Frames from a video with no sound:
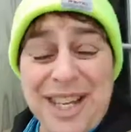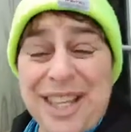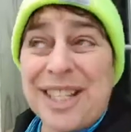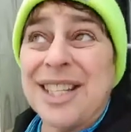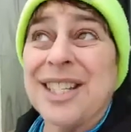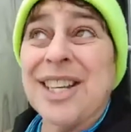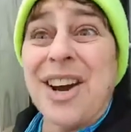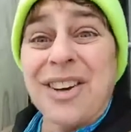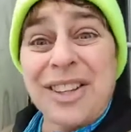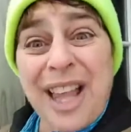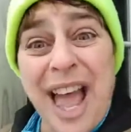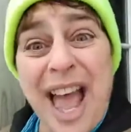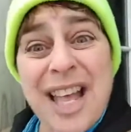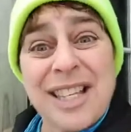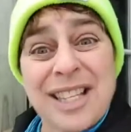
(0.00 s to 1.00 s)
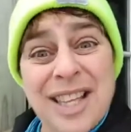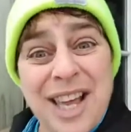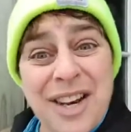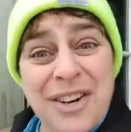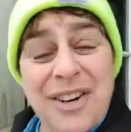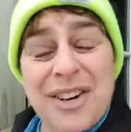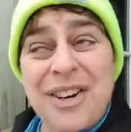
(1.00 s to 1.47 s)
This is our last
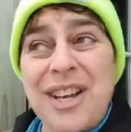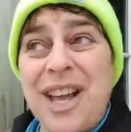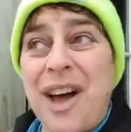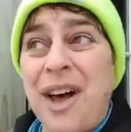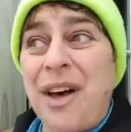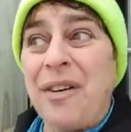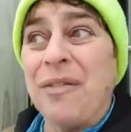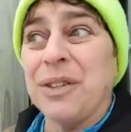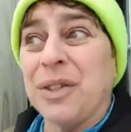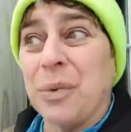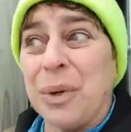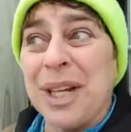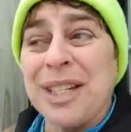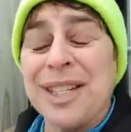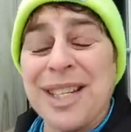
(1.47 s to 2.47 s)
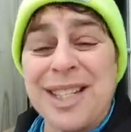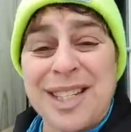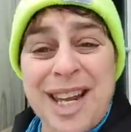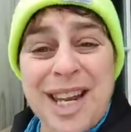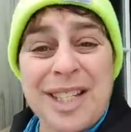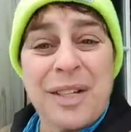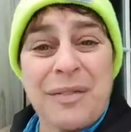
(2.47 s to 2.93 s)
letter of 26
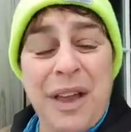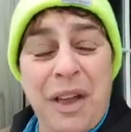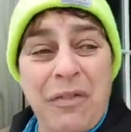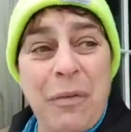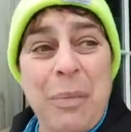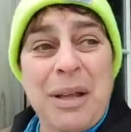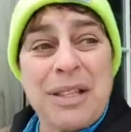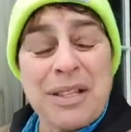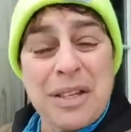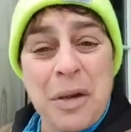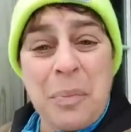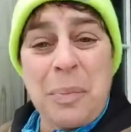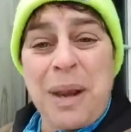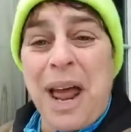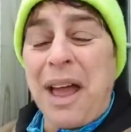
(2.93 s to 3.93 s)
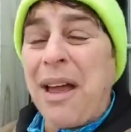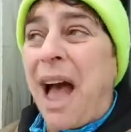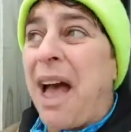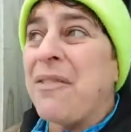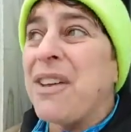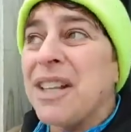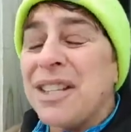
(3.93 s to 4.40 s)
days of alphabet soup, but
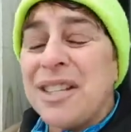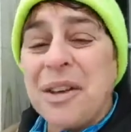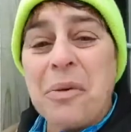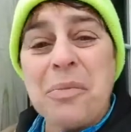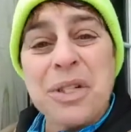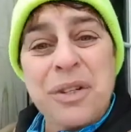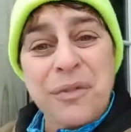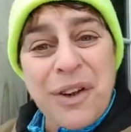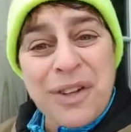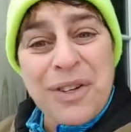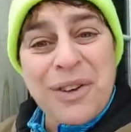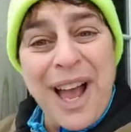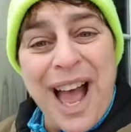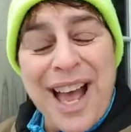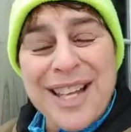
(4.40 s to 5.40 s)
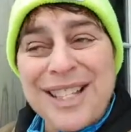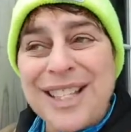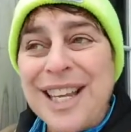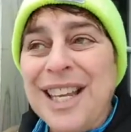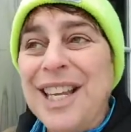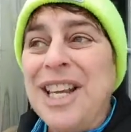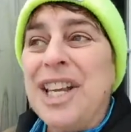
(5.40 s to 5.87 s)
I've had so much fun, you guys.
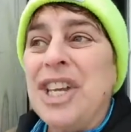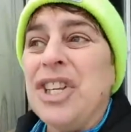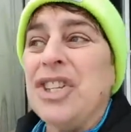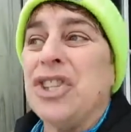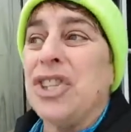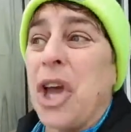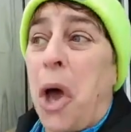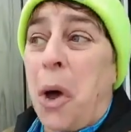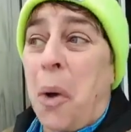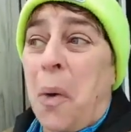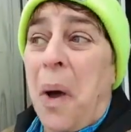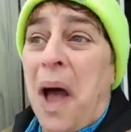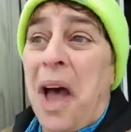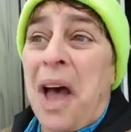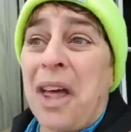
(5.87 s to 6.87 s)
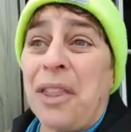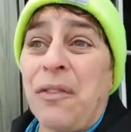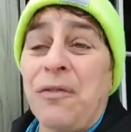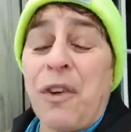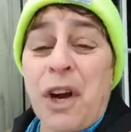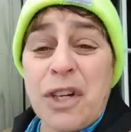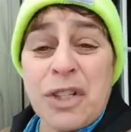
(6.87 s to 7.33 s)
So the
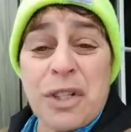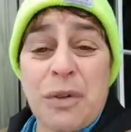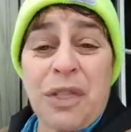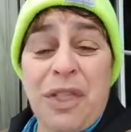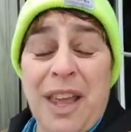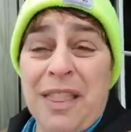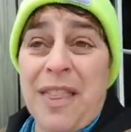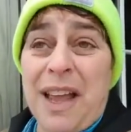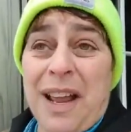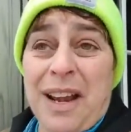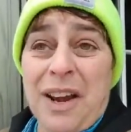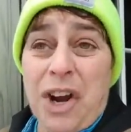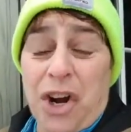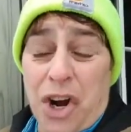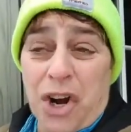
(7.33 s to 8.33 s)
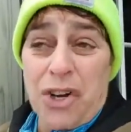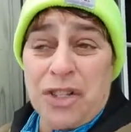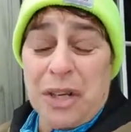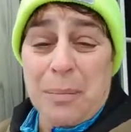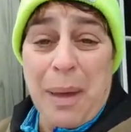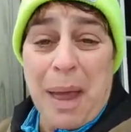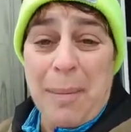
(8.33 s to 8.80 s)
first thing that occurs
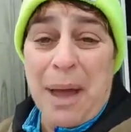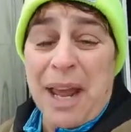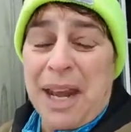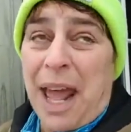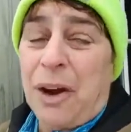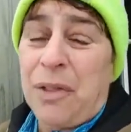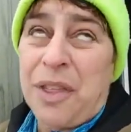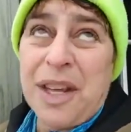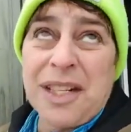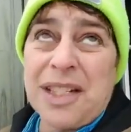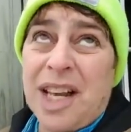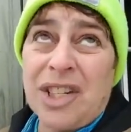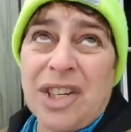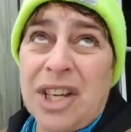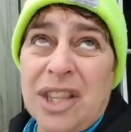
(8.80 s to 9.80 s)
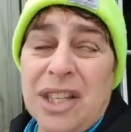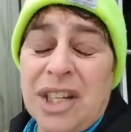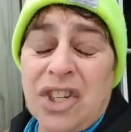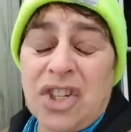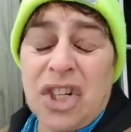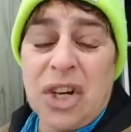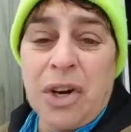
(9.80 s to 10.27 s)
in my mind, I don't think it's actually in the
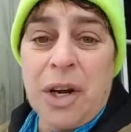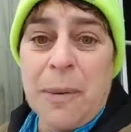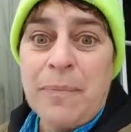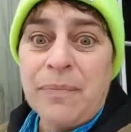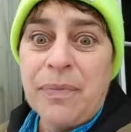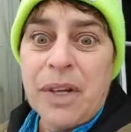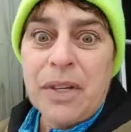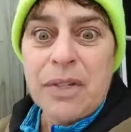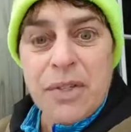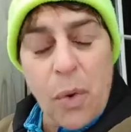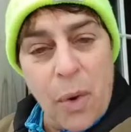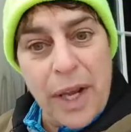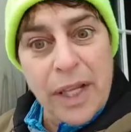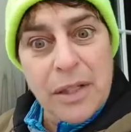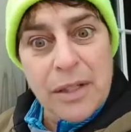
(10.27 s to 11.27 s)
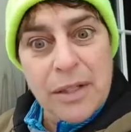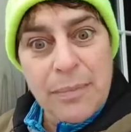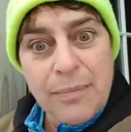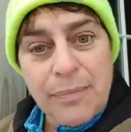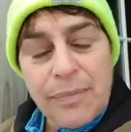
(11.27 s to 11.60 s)
dictionary, zoinks.